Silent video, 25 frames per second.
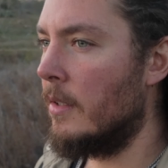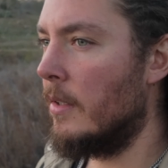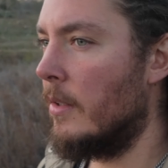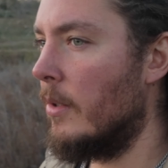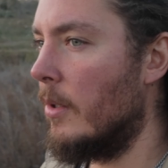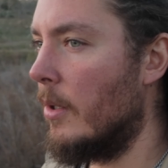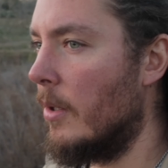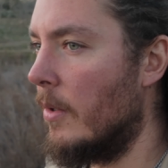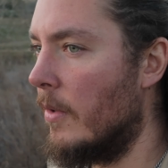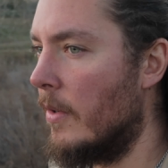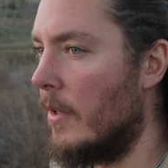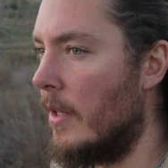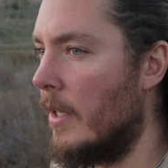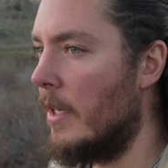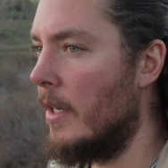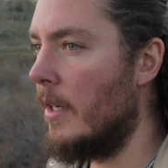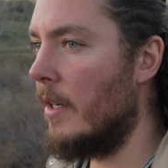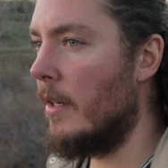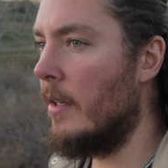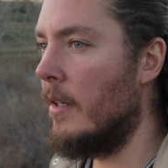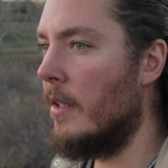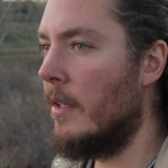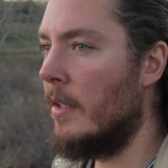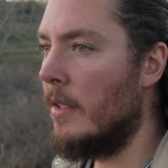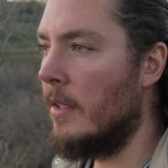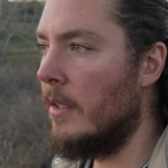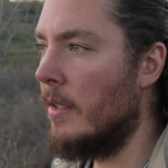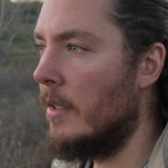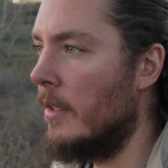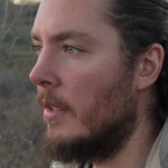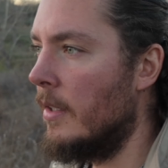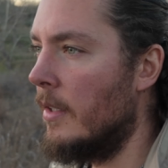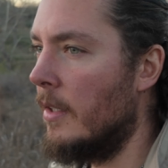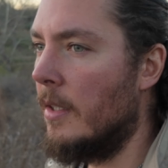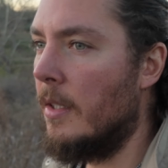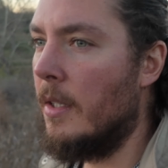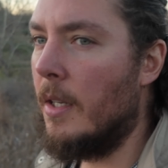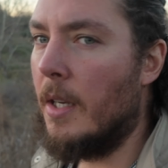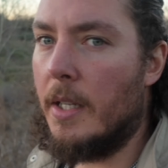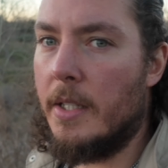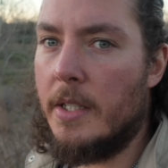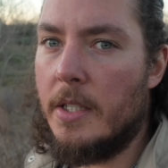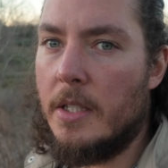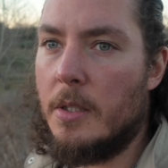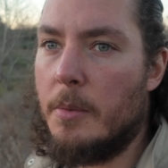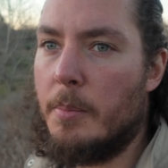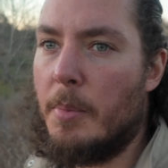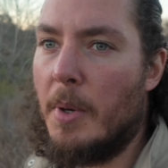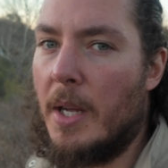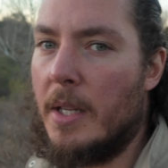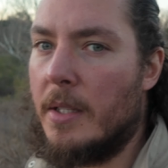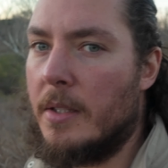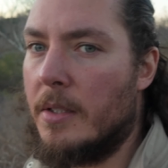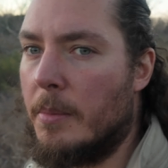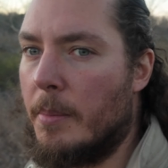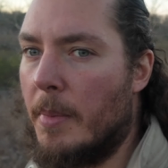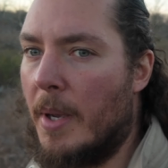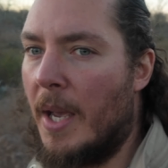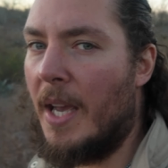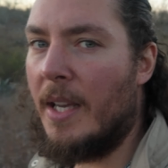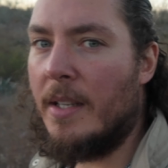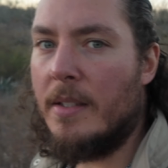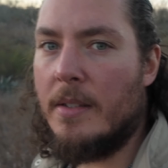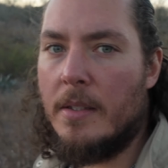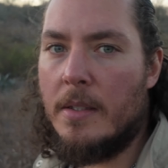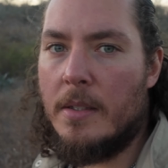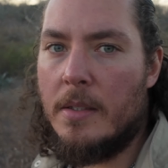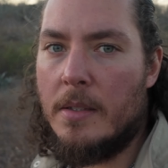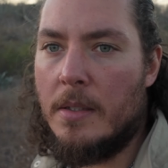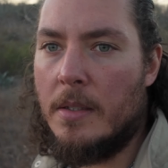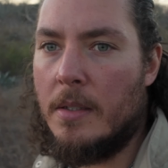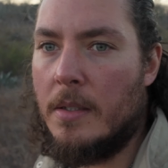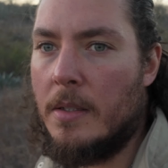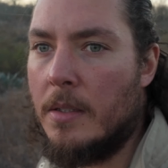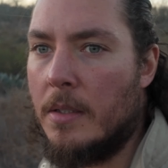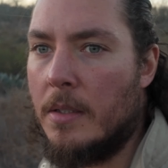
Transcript: they're over there. I just spotted some axes